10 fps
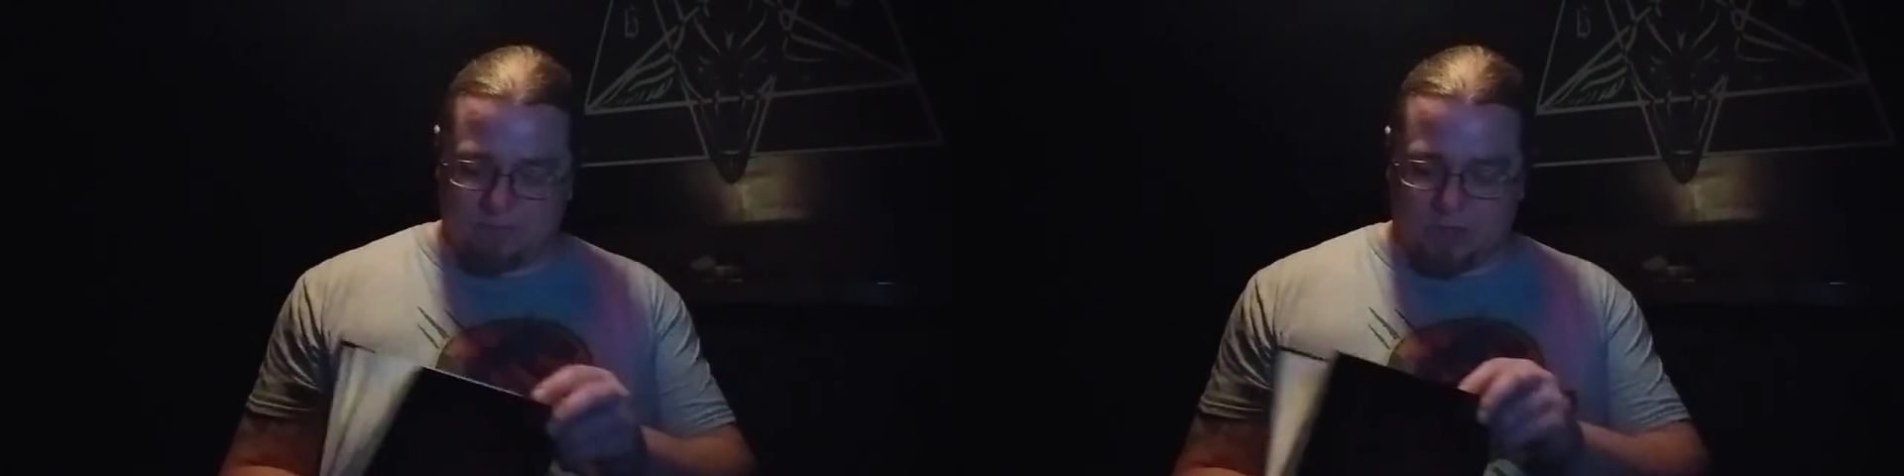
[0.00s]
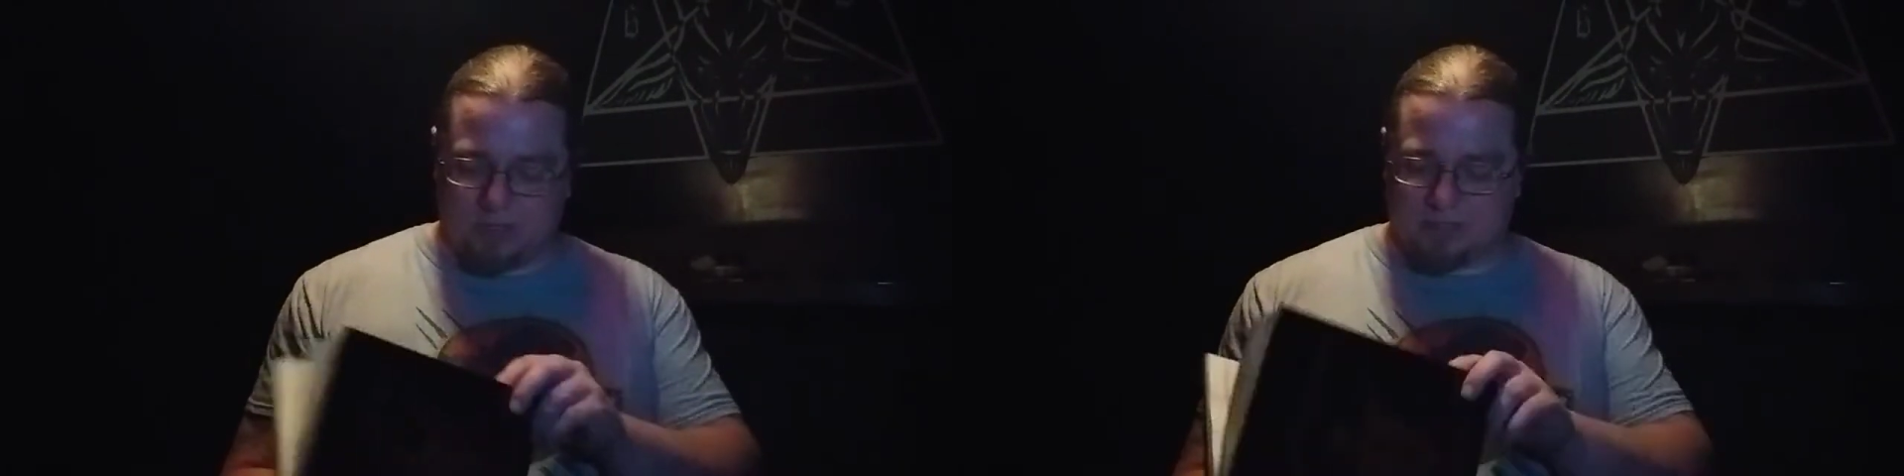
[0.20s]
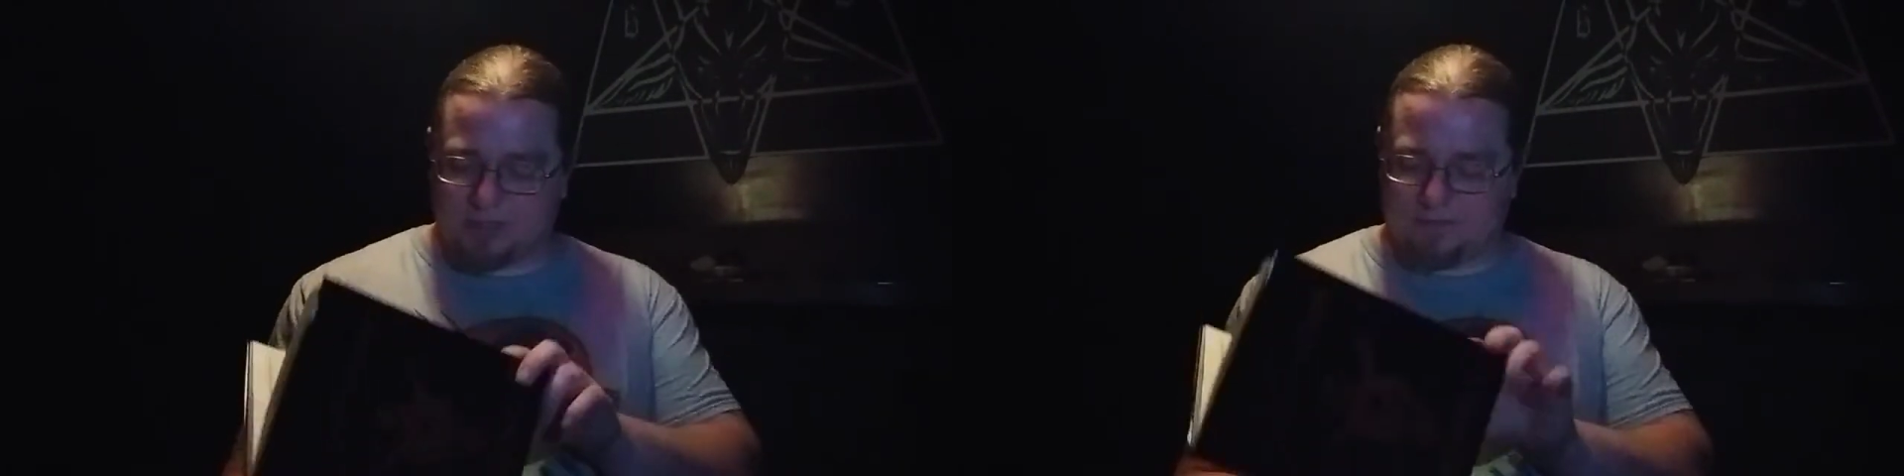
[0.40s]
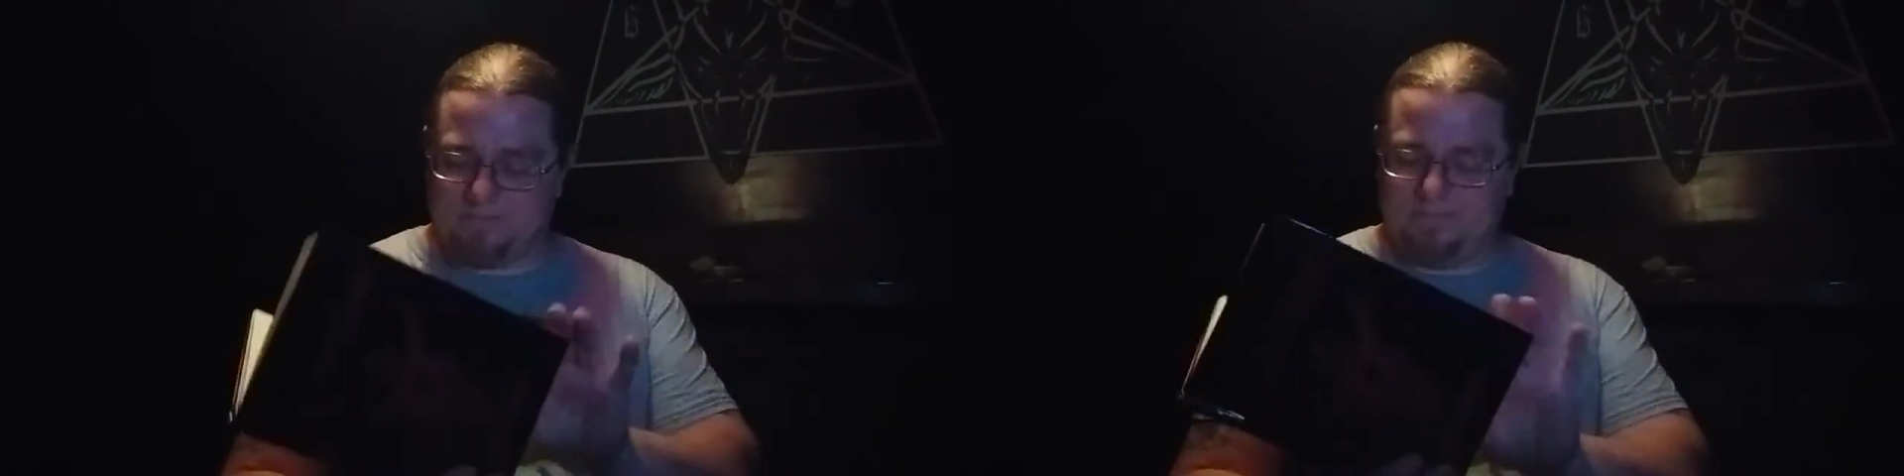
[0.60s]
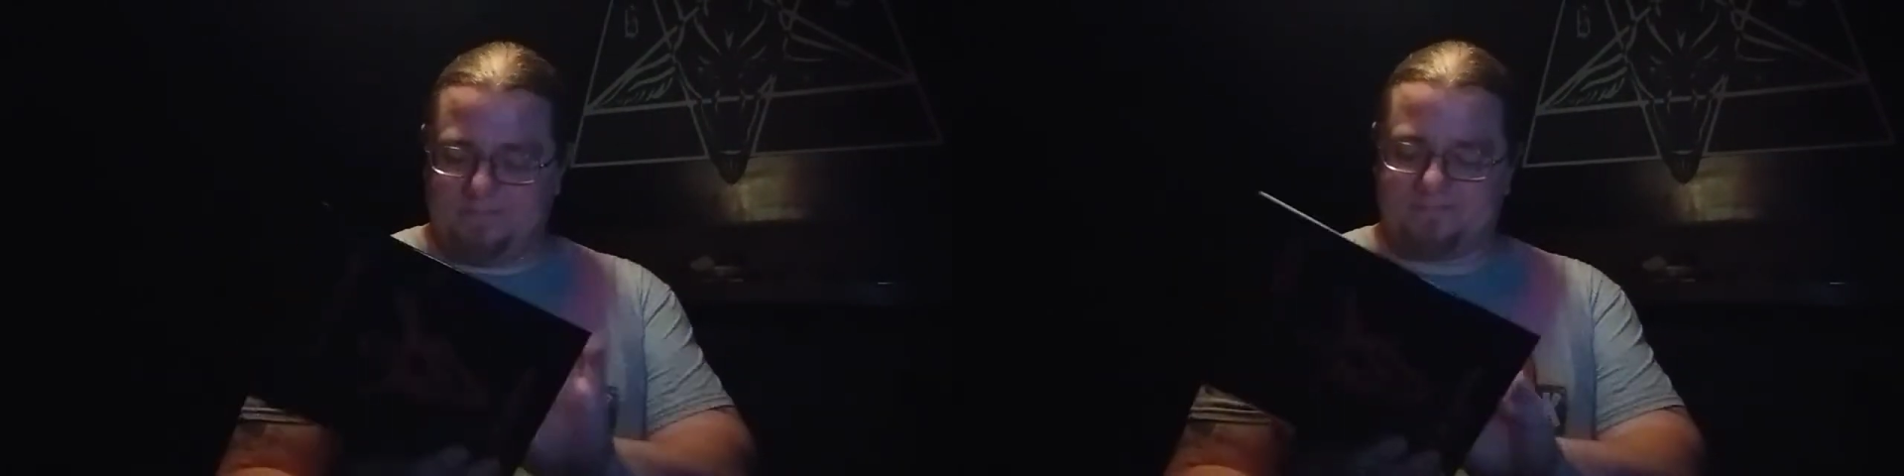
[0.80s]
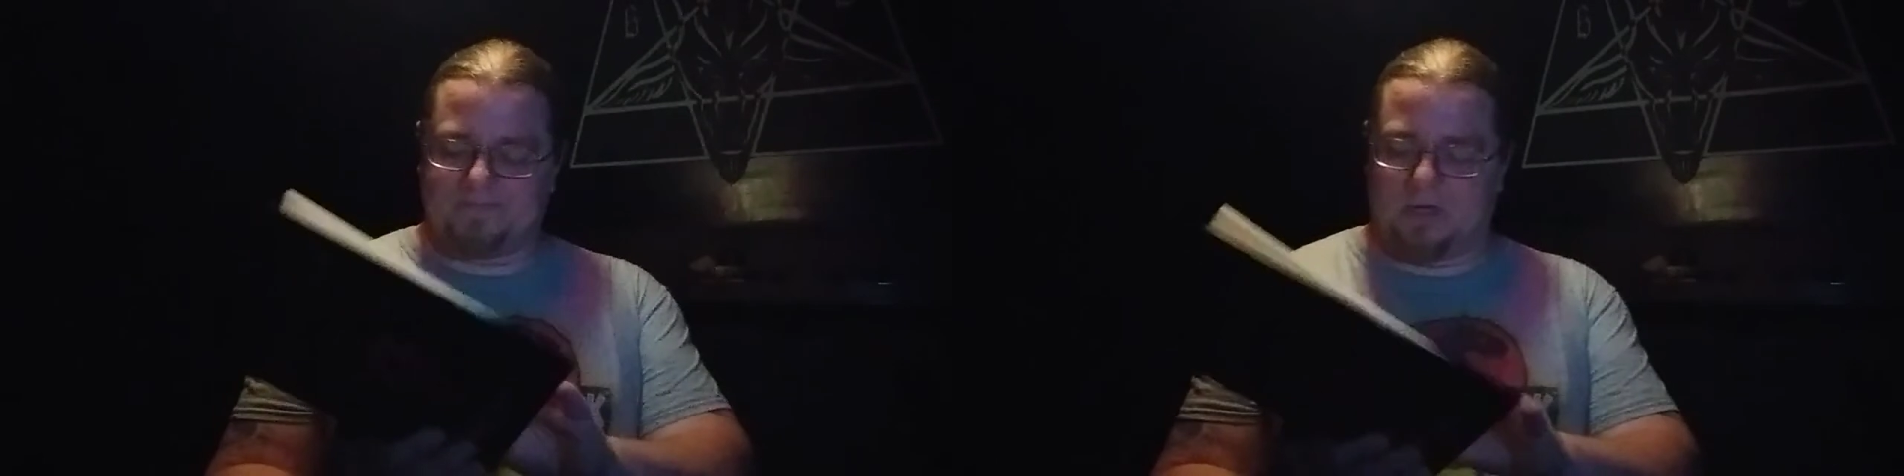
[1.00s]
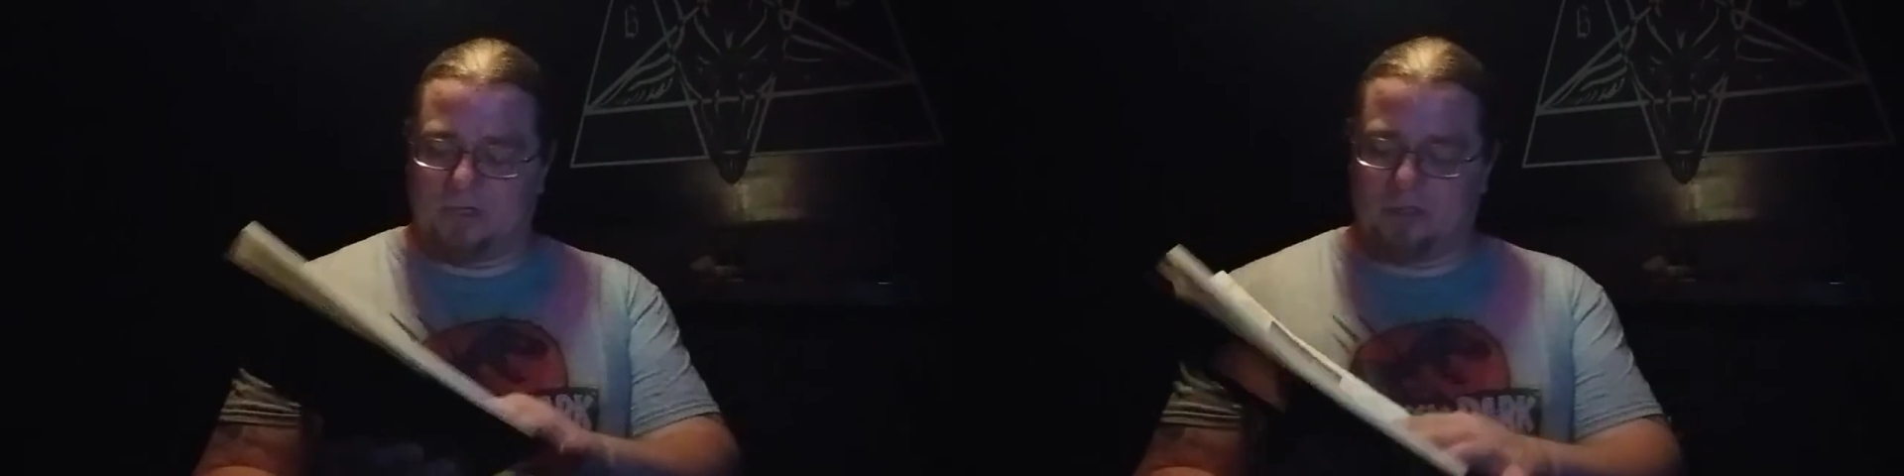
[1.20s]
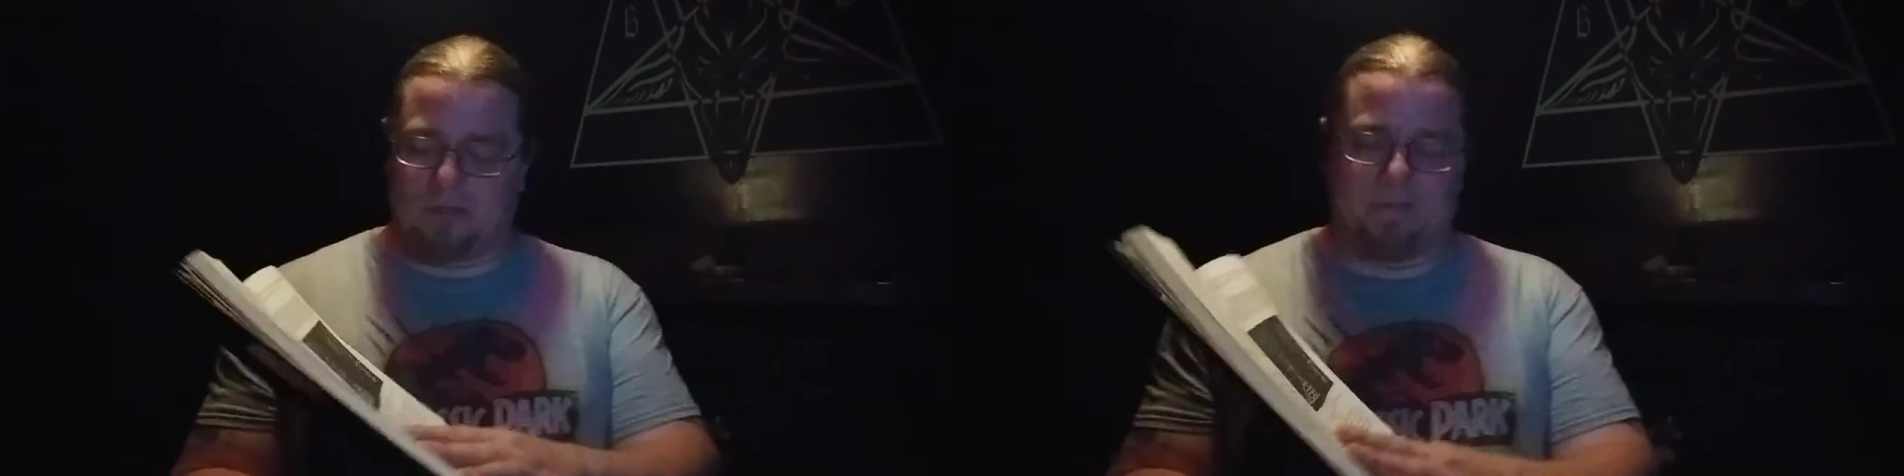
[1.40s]
books.
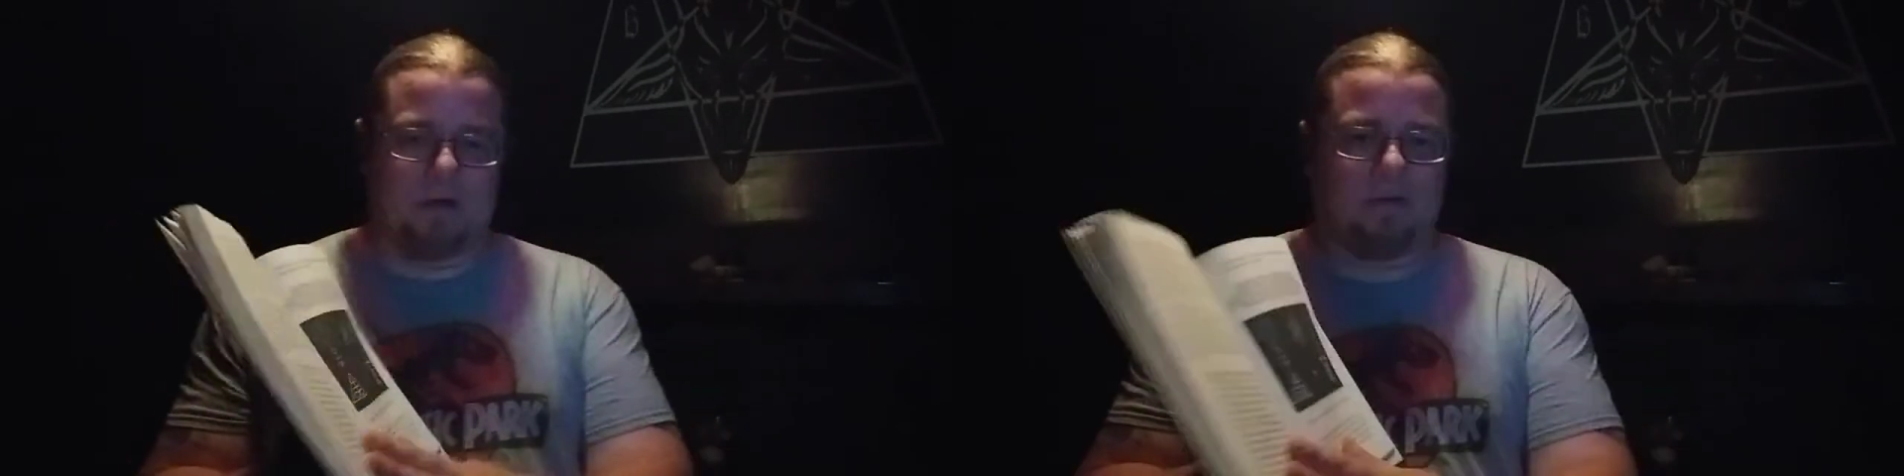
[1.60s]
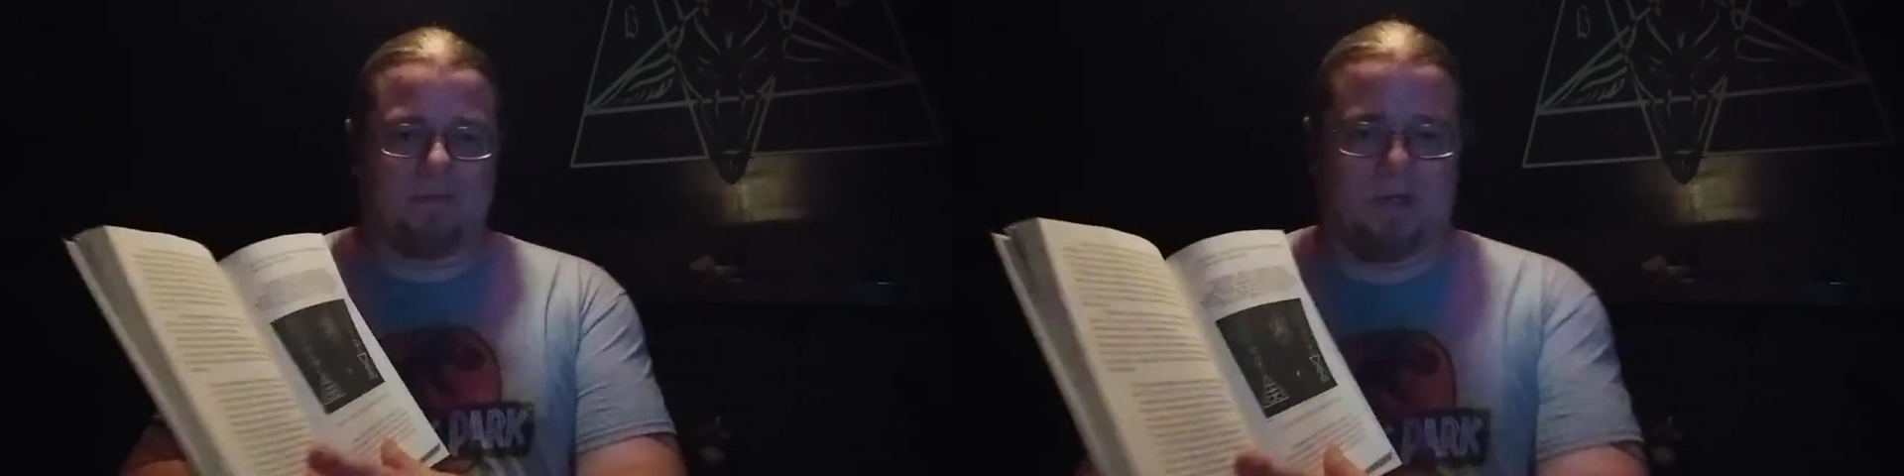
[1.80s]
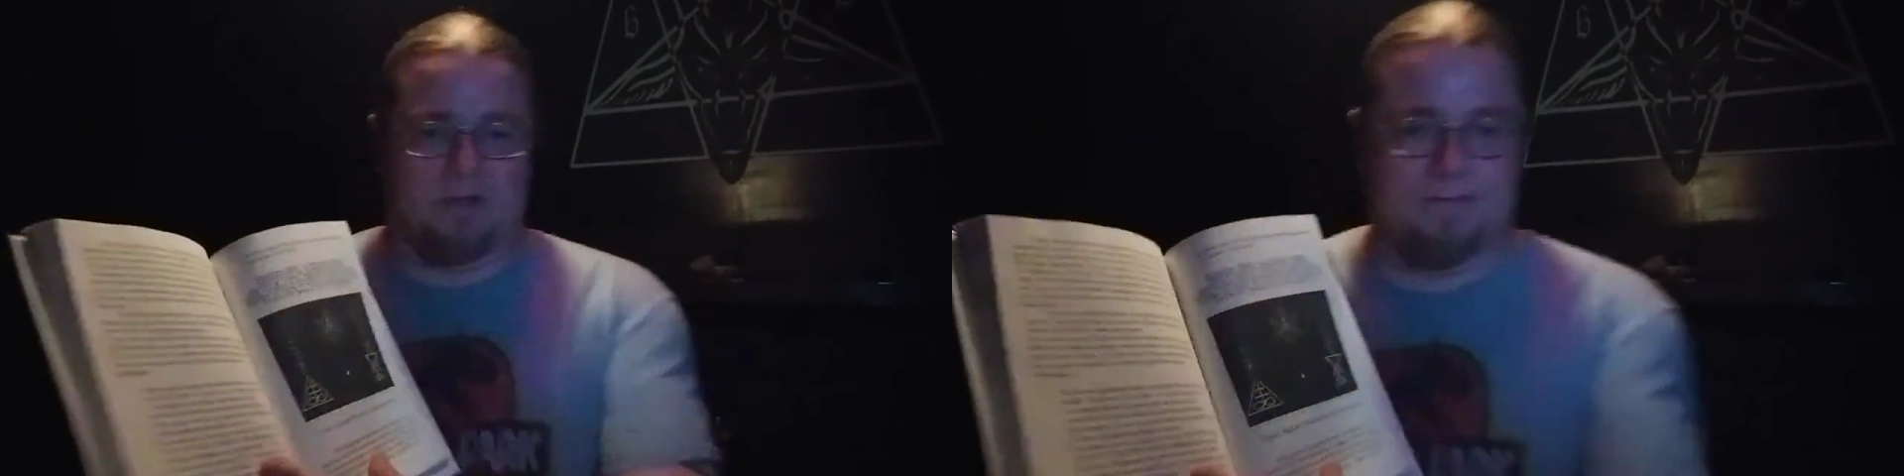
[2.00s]
Here's a little bit of